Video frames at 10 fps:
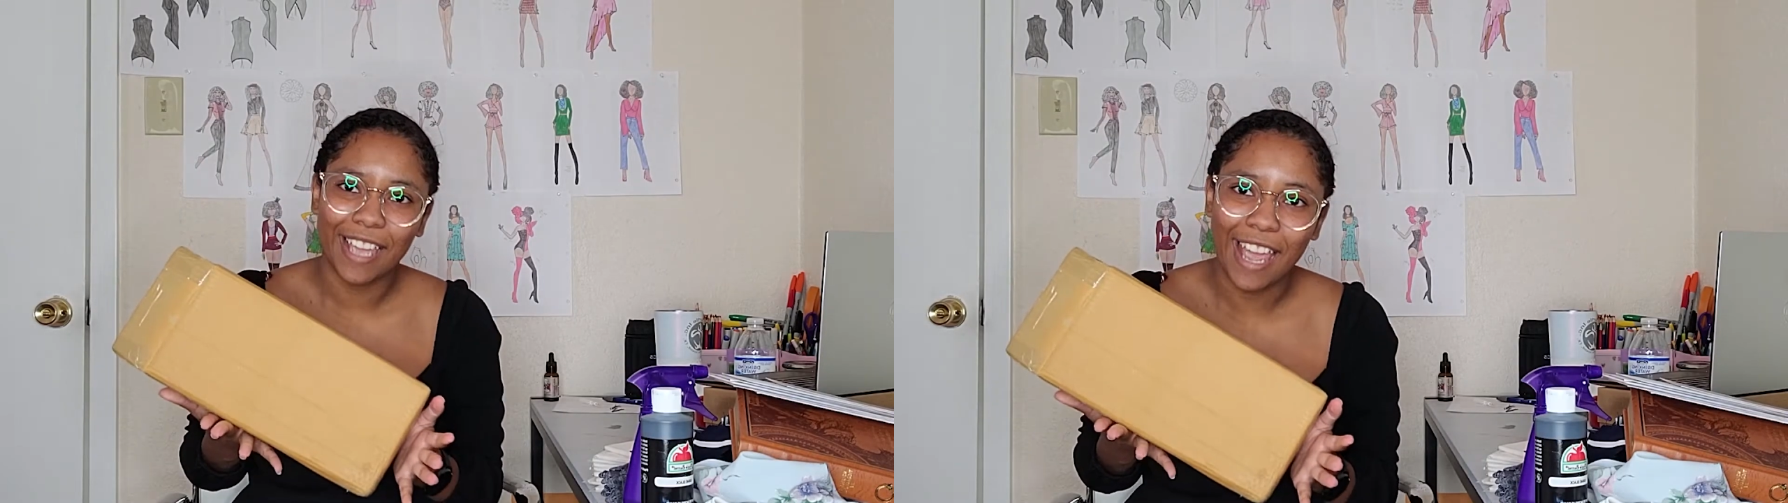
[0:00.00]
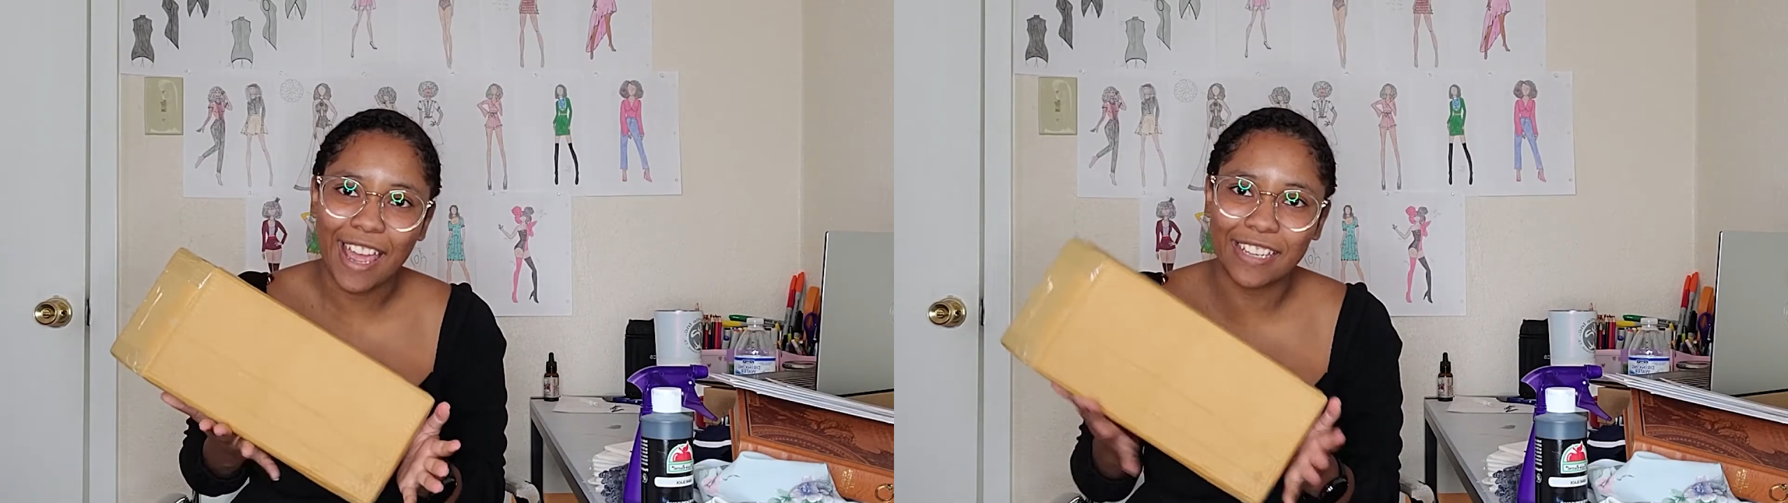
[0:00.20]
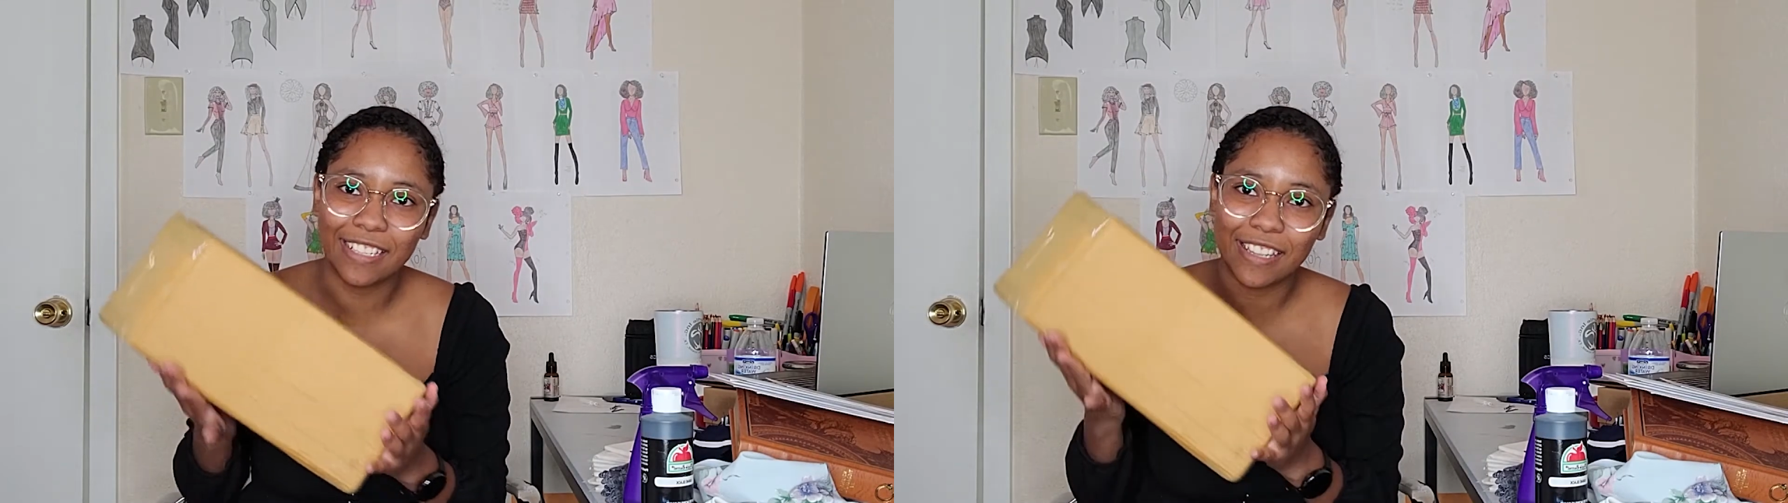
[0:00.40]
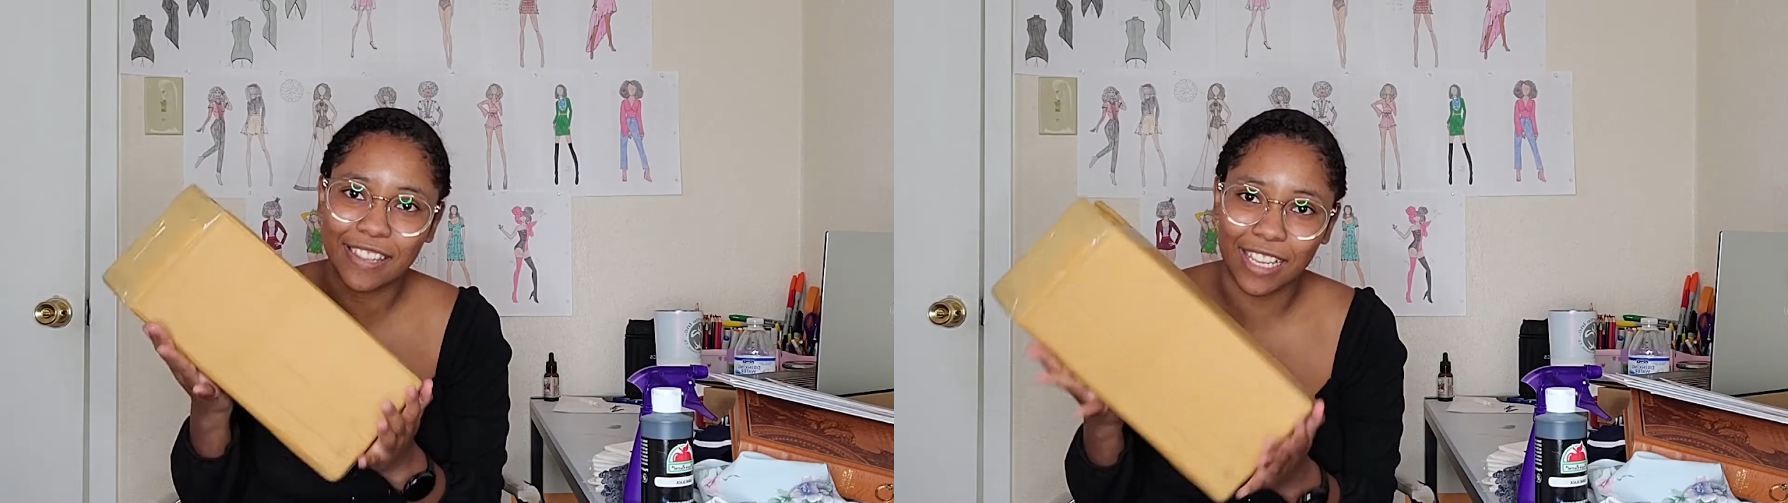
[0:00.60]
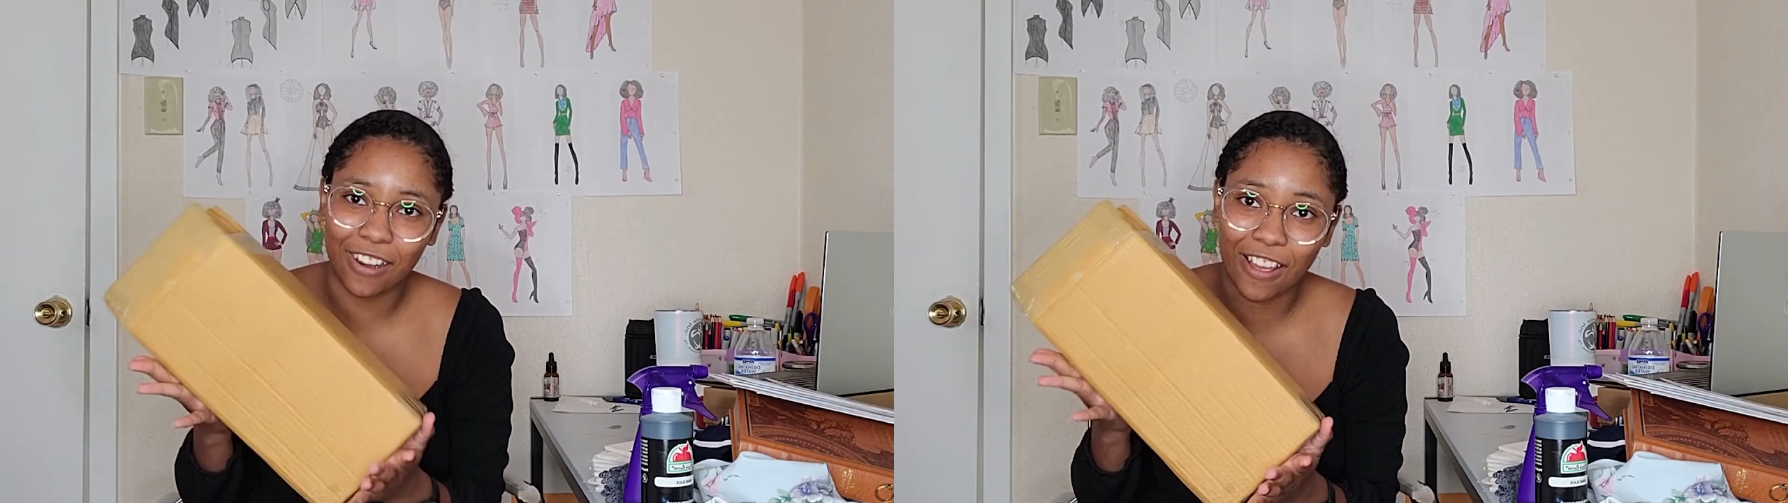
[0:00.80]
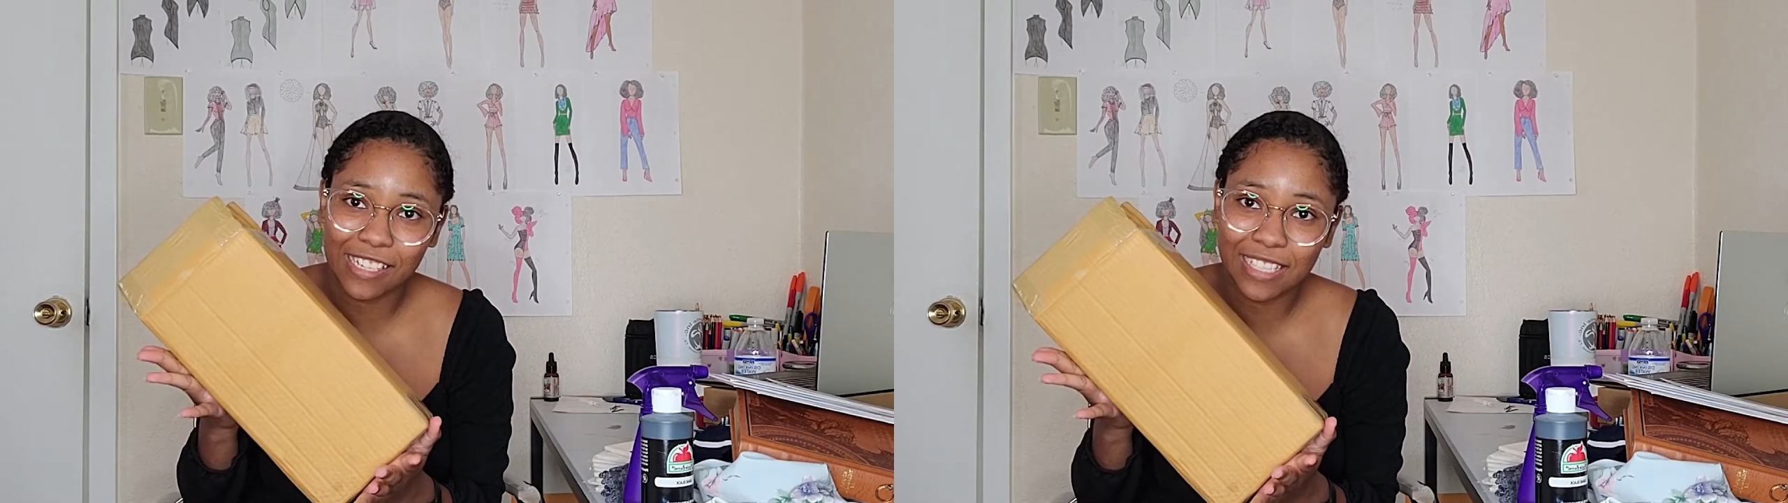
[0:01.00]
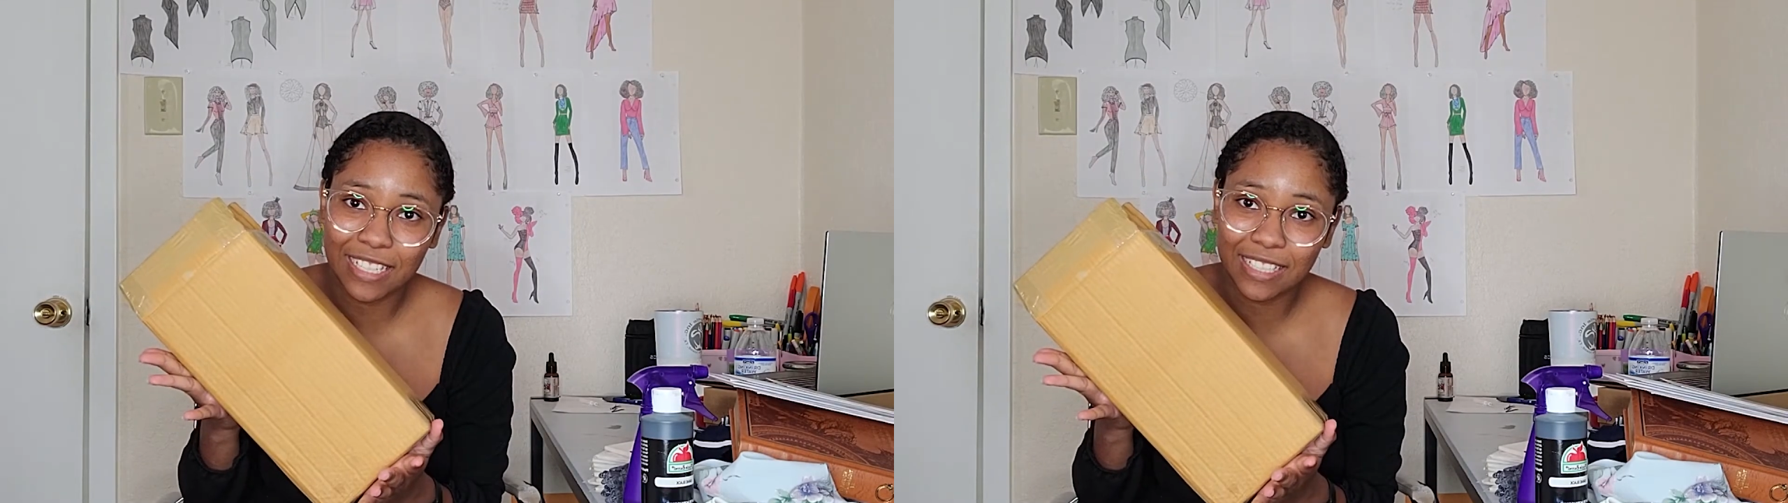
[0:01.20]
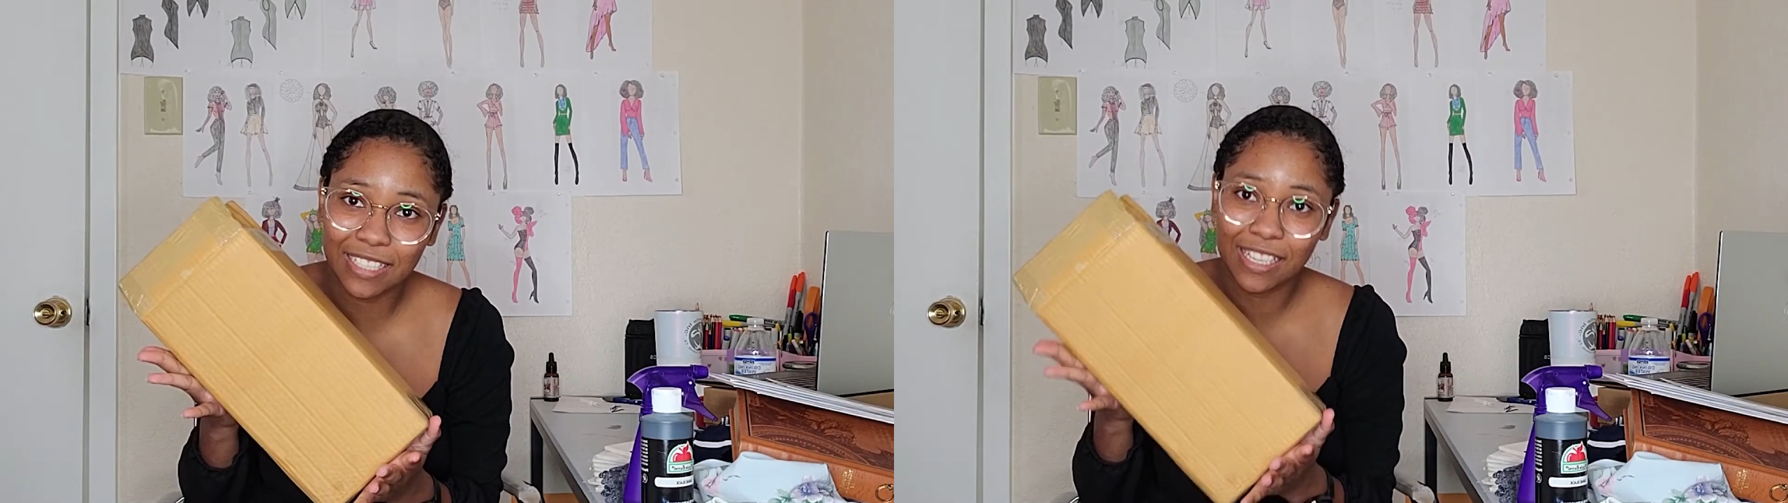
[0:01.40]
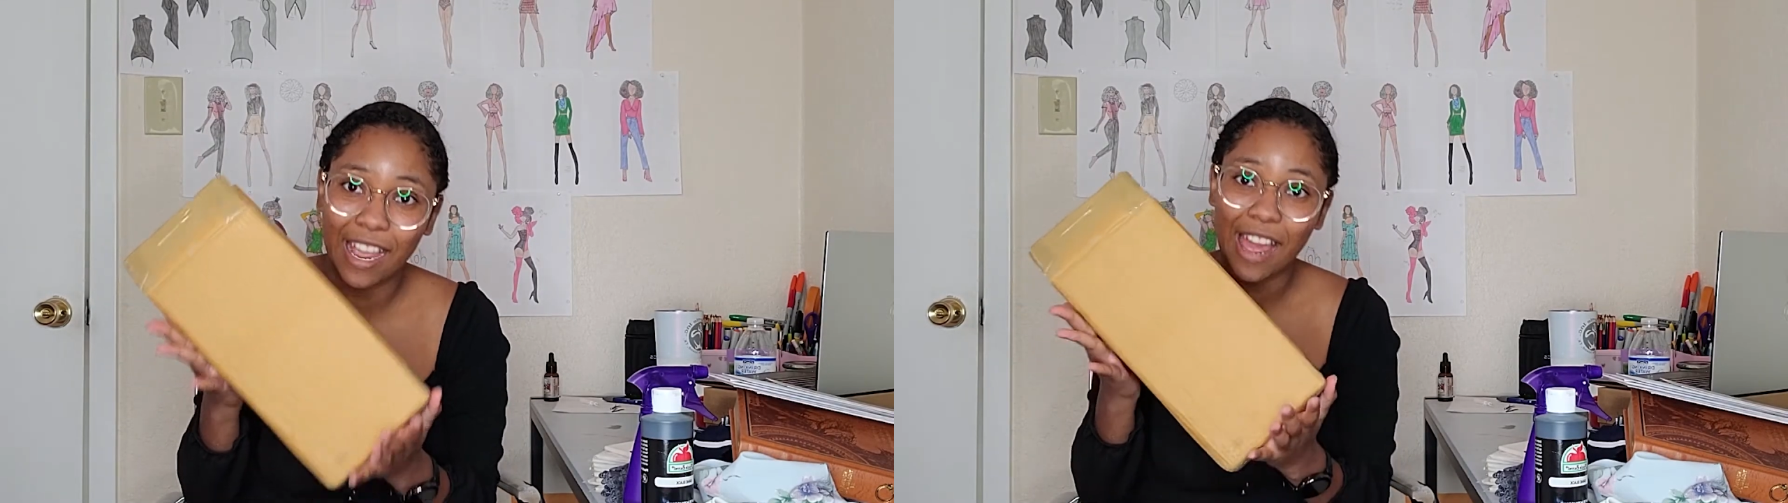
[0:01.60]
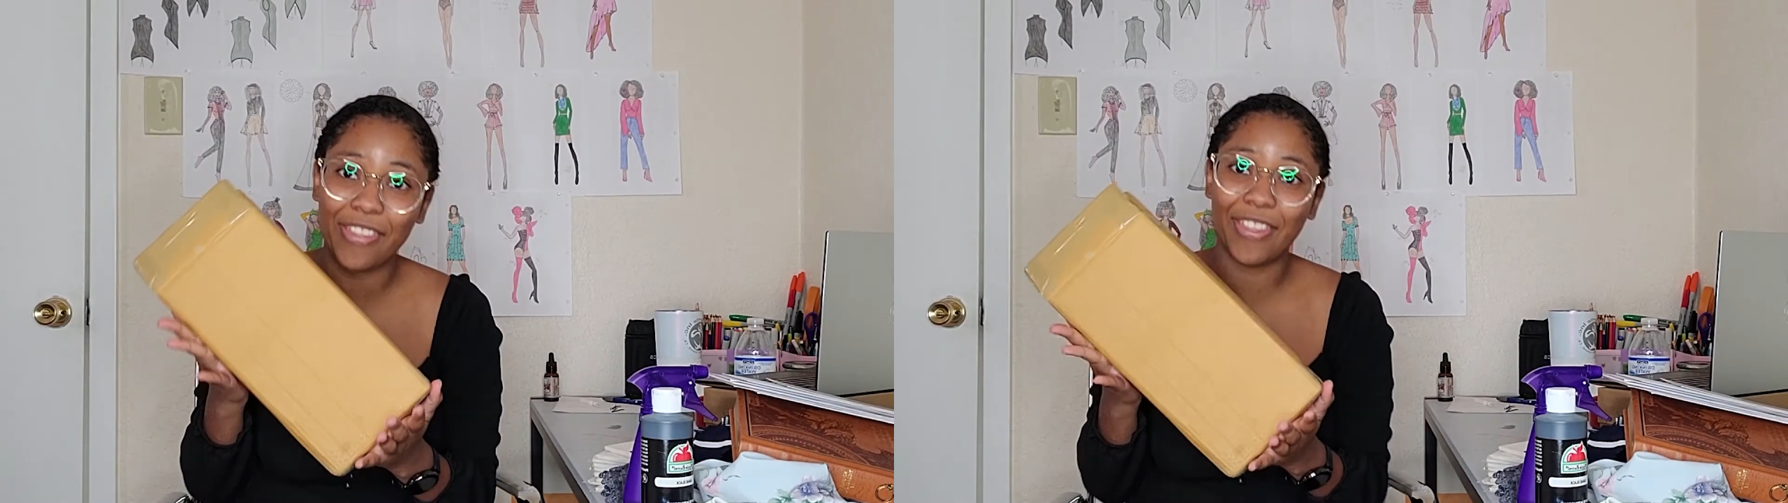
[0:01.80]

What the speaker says: and they lost it, and